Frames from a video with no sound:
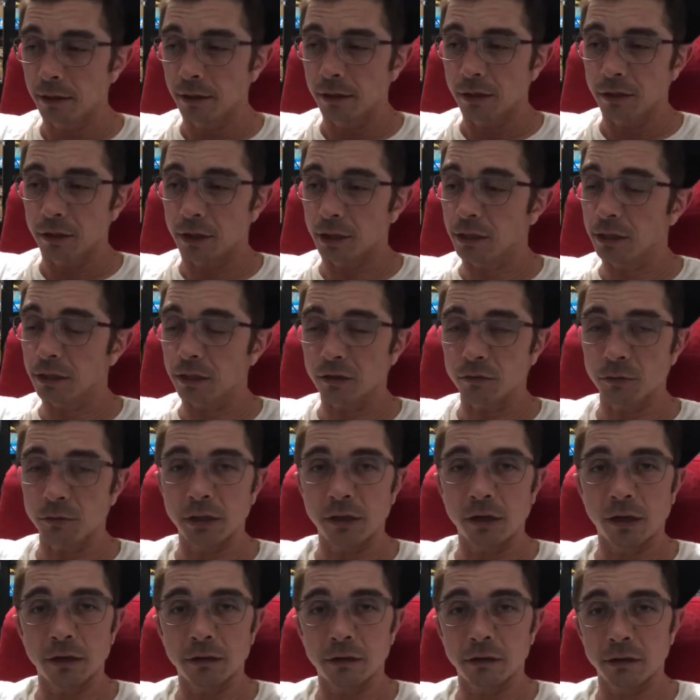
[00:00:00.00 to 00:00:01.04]
She's a
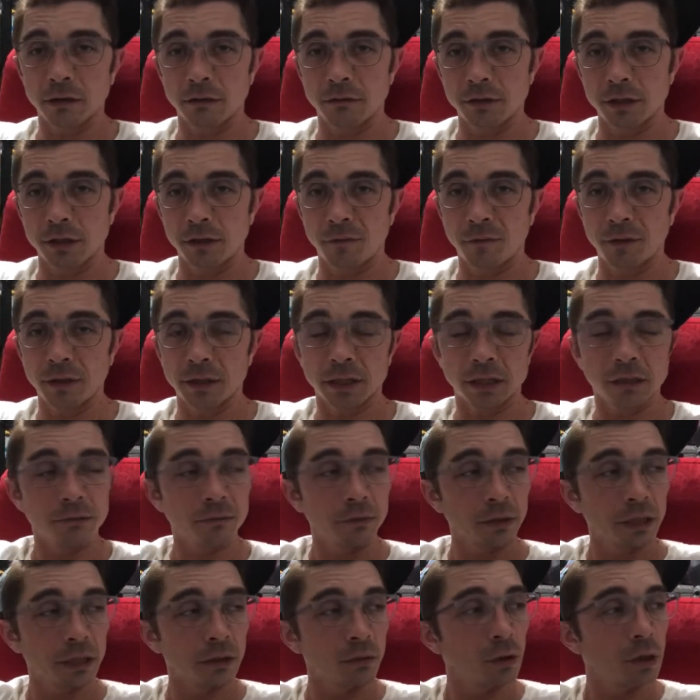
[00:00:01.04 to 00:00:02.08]
sweetheart though, and she fits in
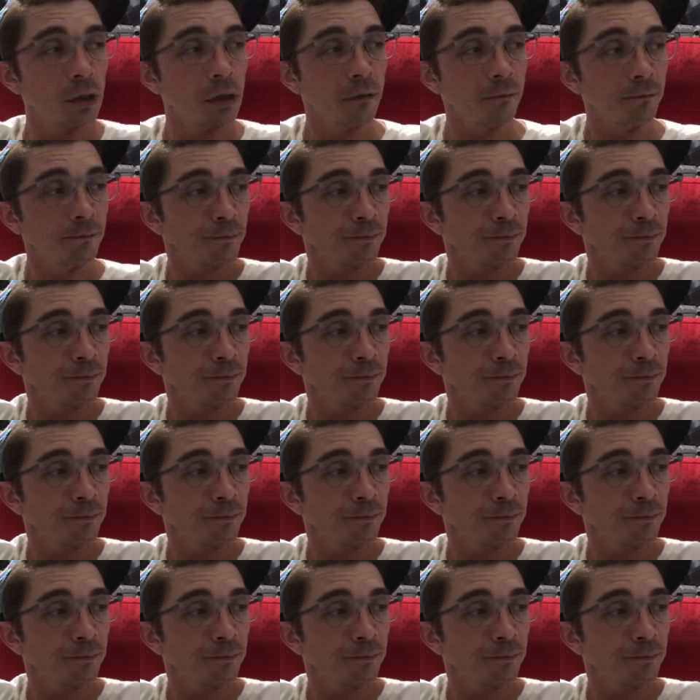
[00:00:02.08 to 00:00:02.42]
really well.